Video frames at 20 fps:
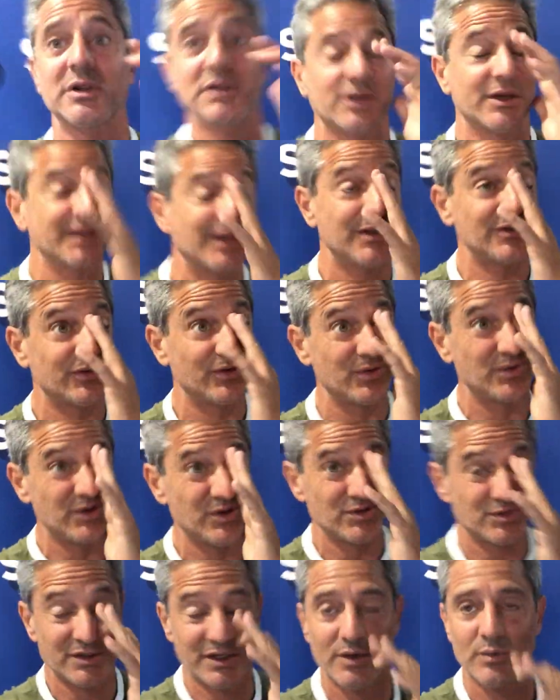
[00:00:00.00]
but look into
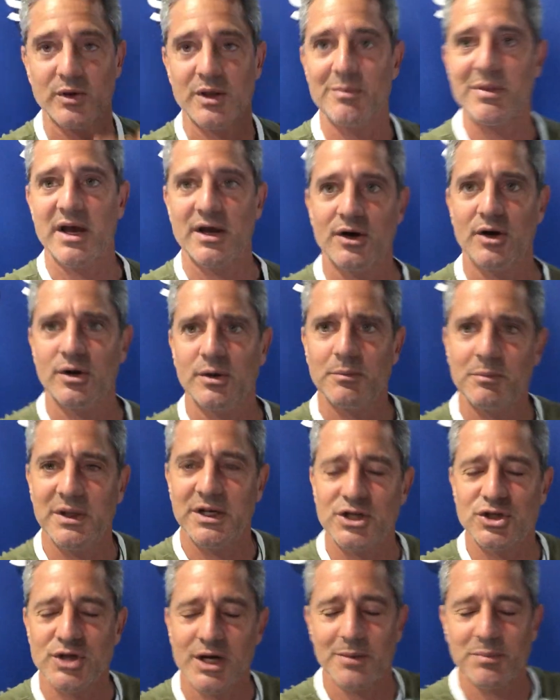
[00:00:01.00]
using a rebounder,
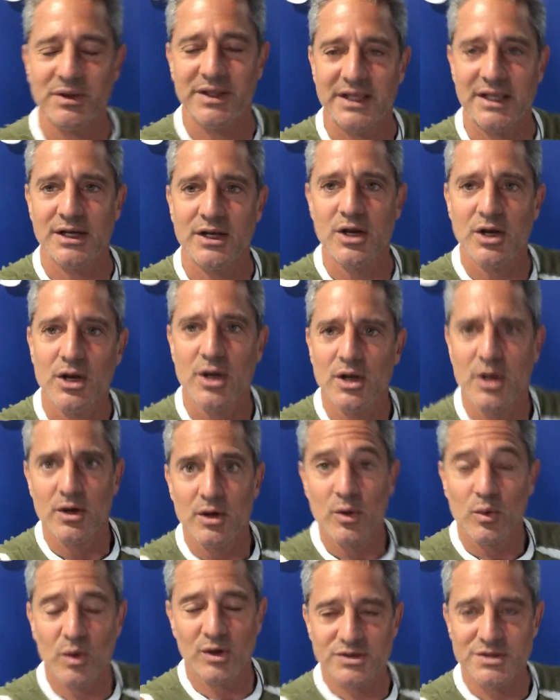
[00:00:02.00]
mini trampoline,
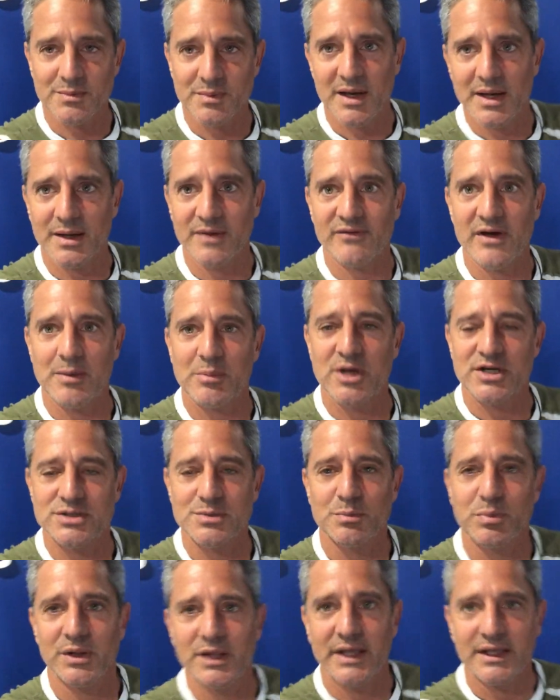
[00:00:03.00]
or some kind of
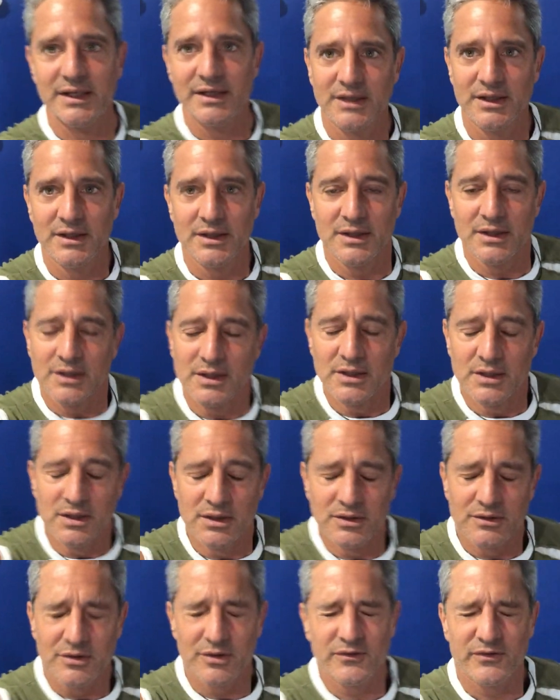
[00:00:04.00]
vibration plate
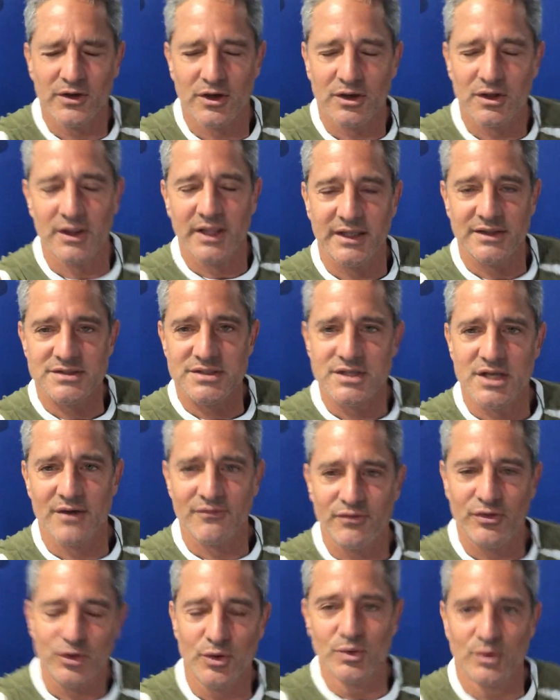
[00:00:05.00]
to circulate
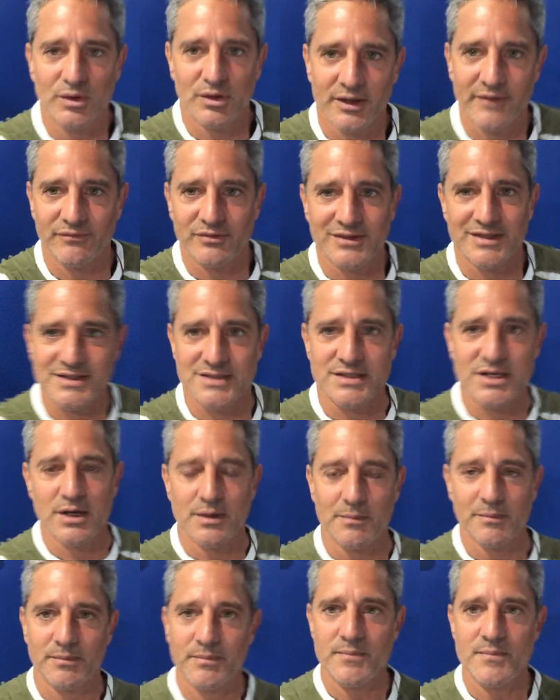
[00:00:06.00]
stuff through your lymph
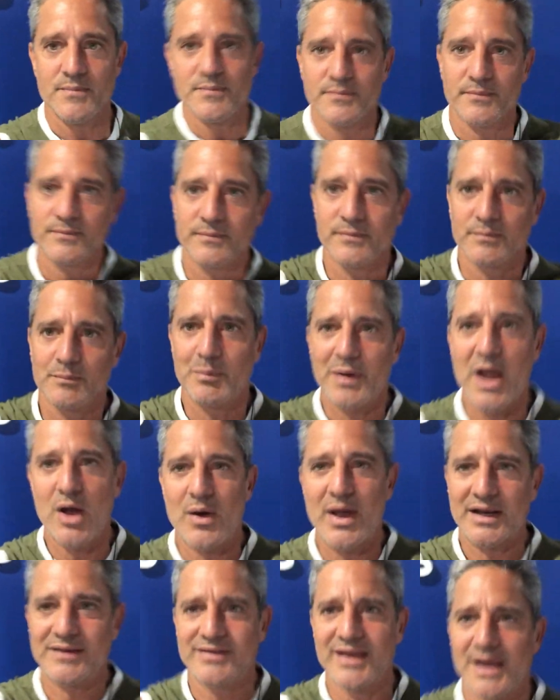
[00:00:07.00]
system.
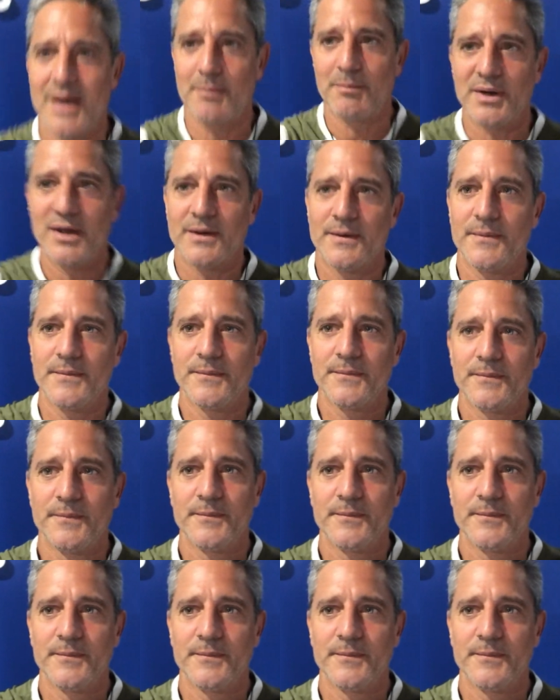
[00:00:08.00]
Biohack tip.